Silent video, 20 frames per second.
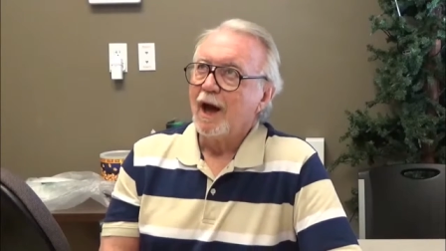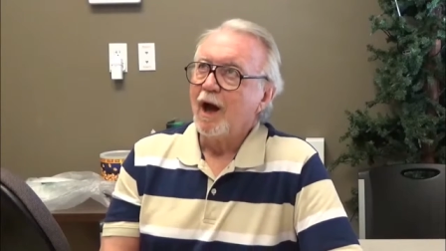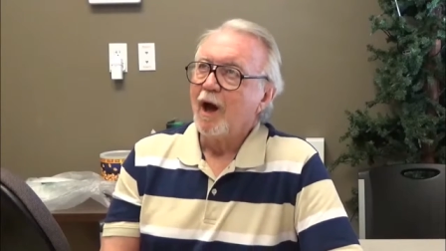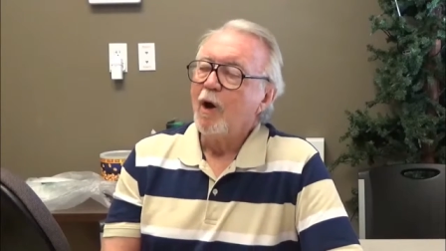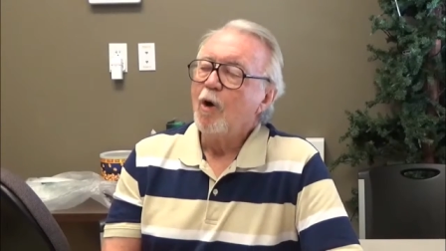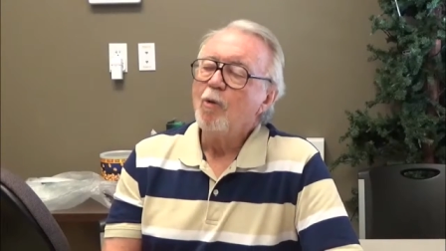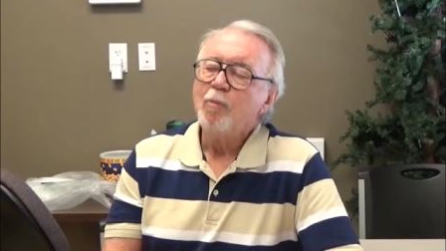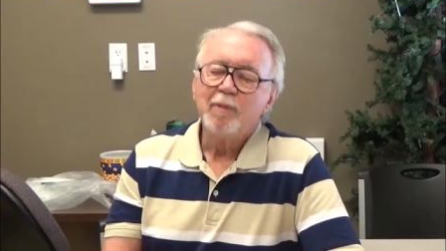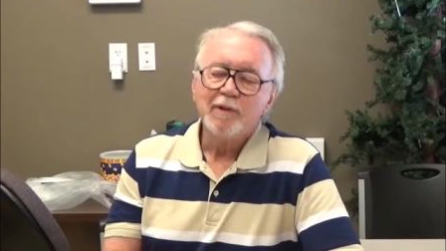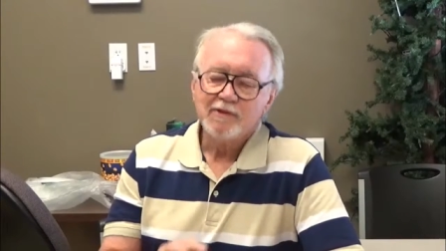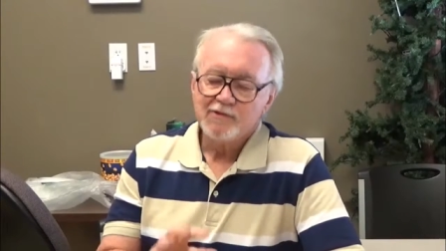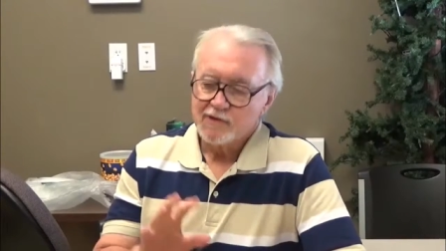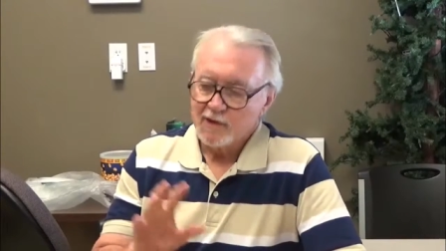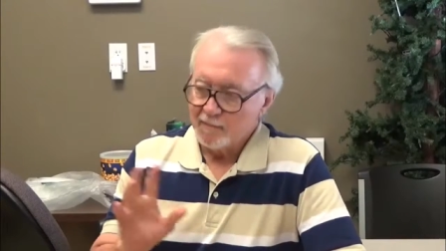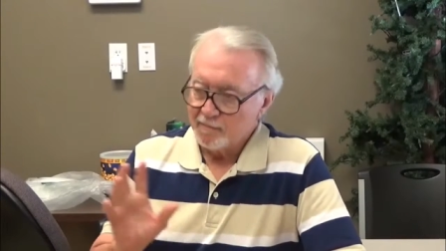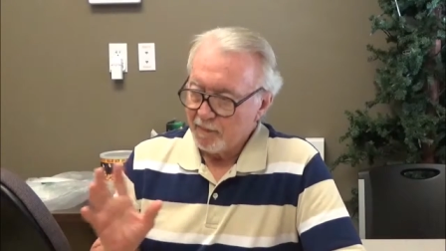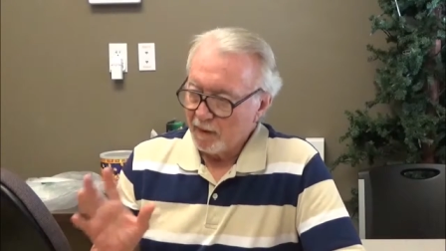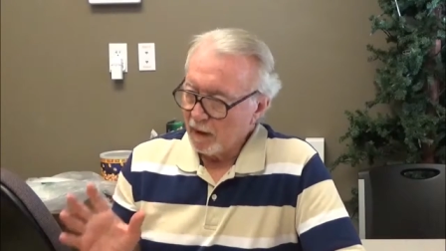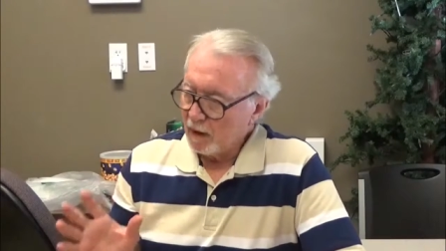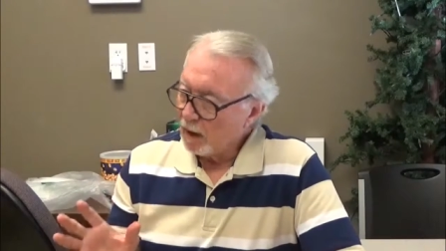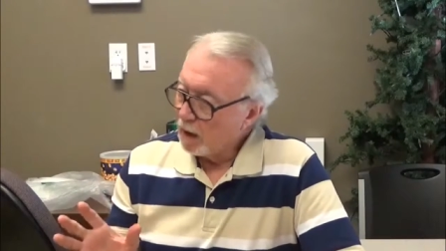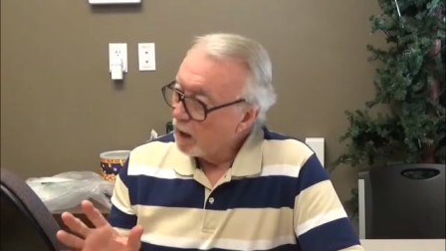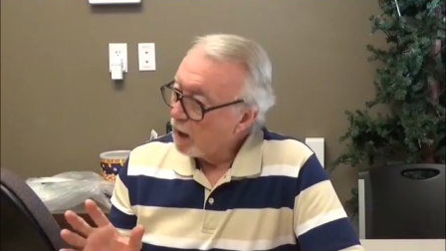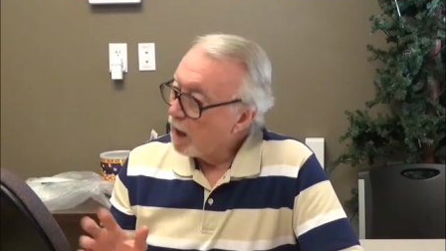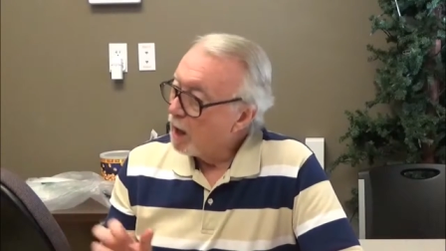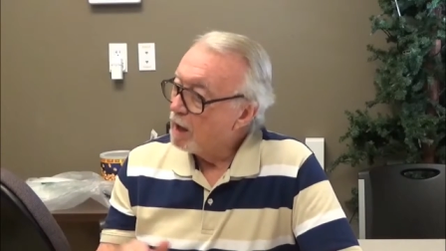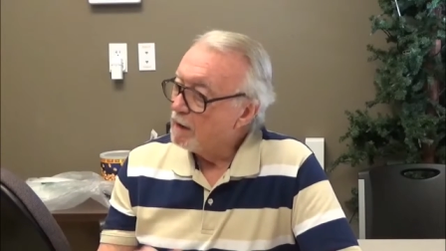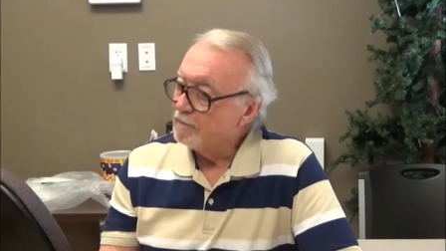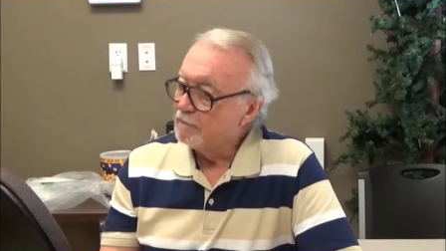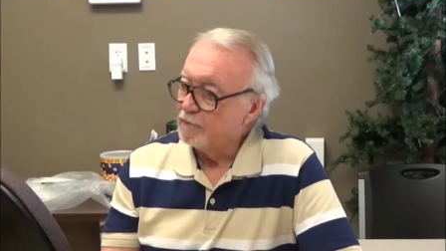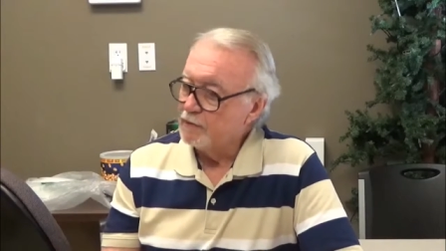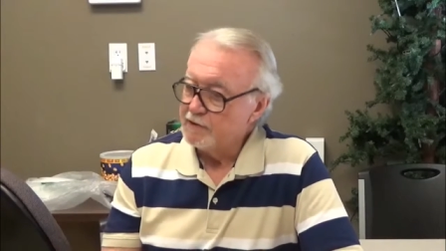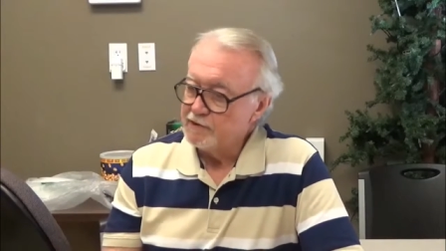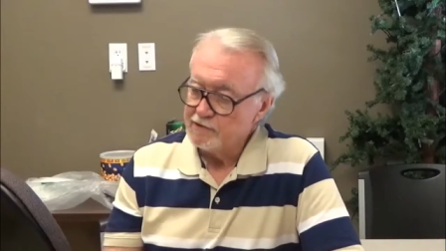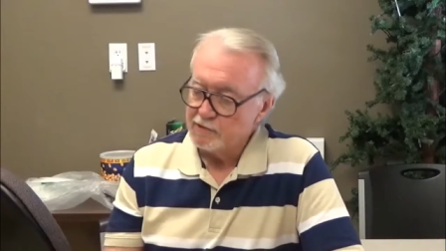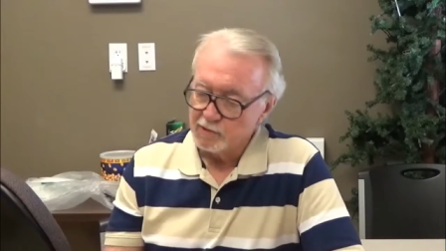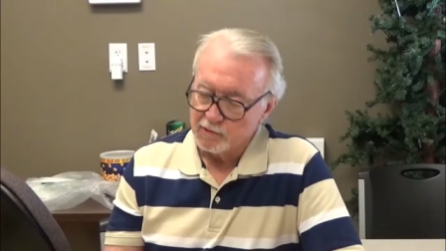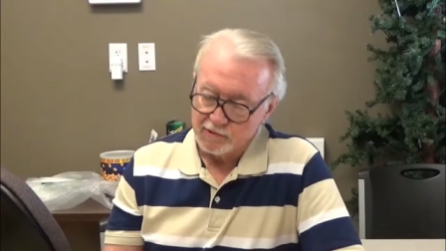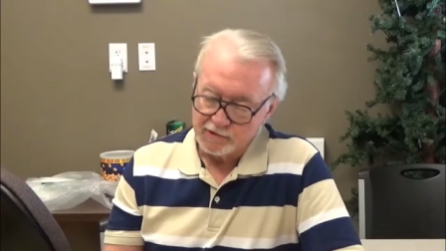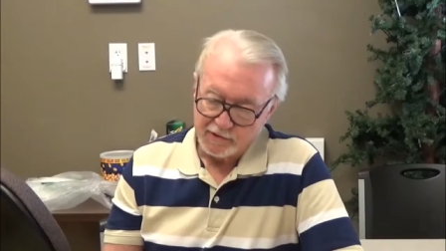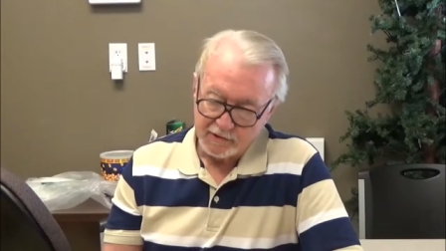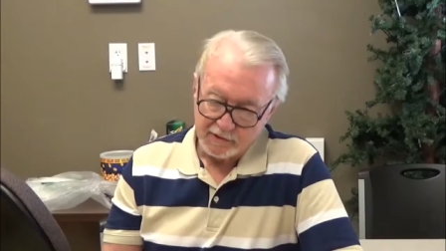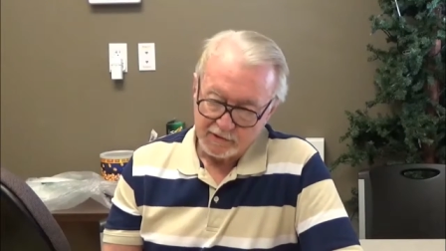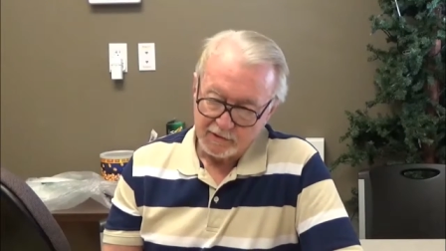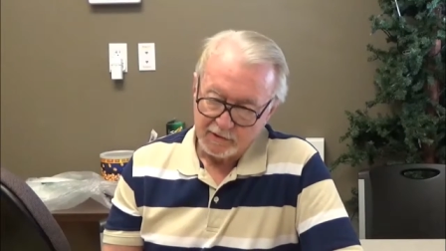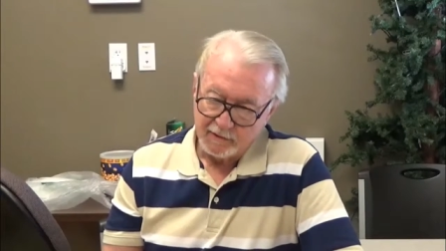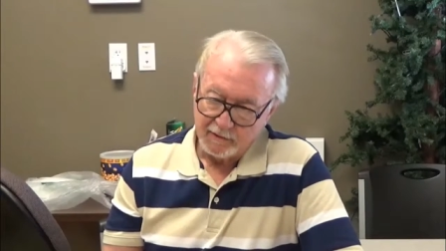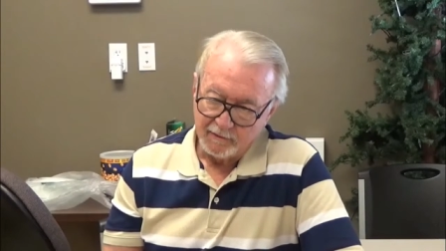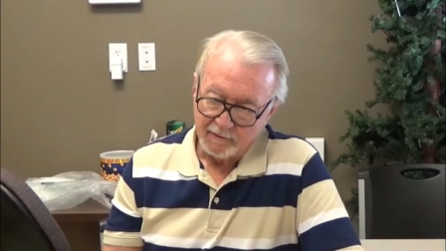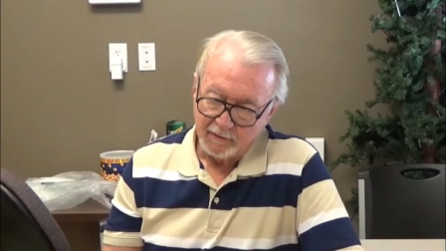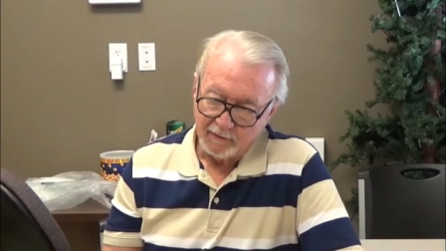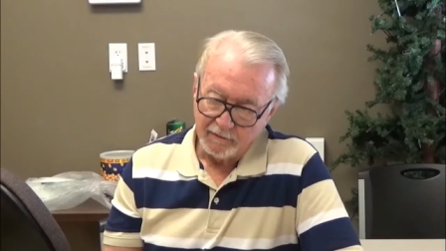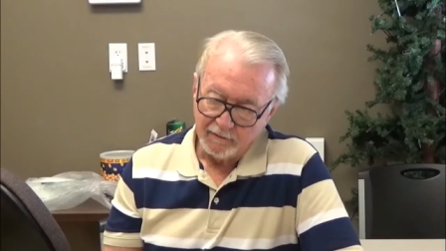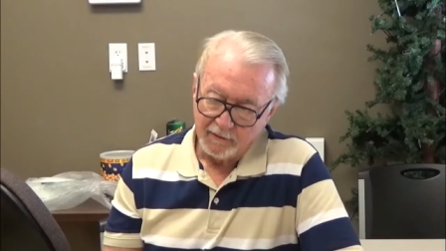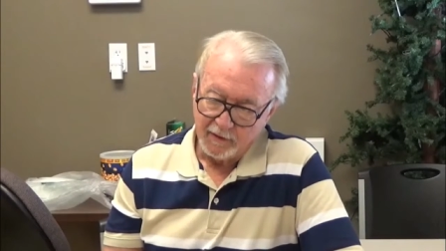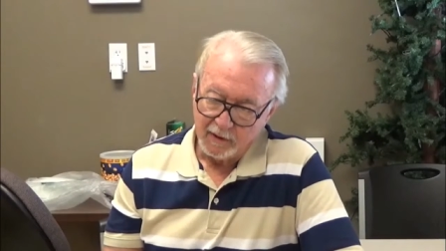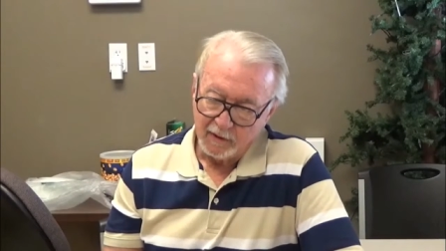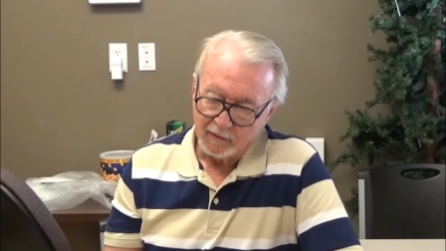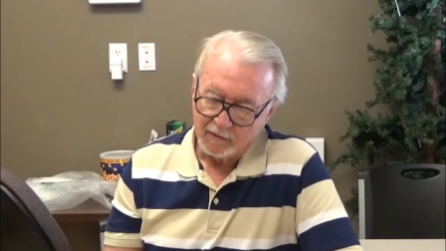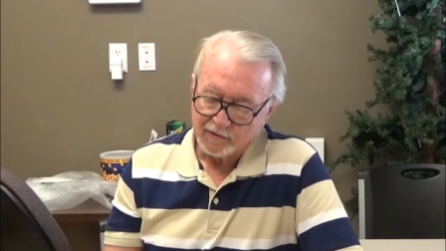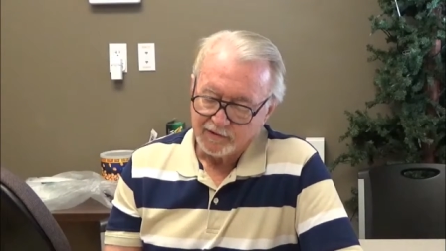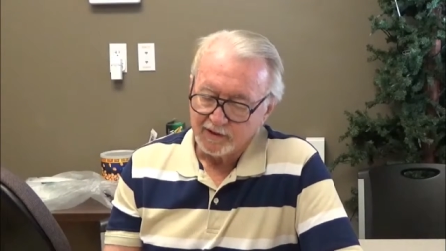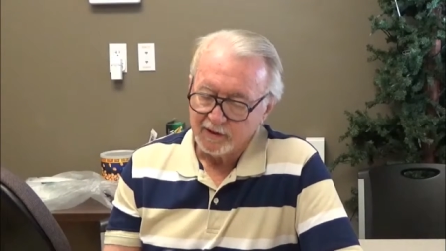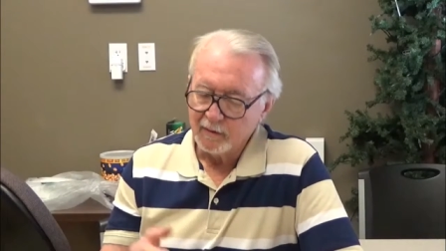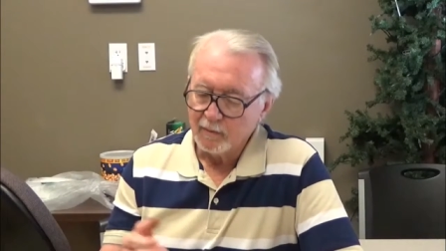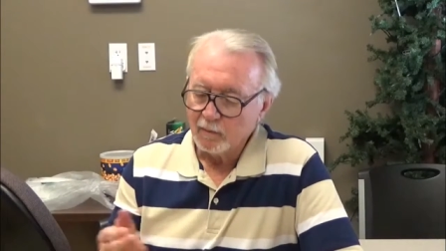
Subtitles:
opens up a lot of resources for folks and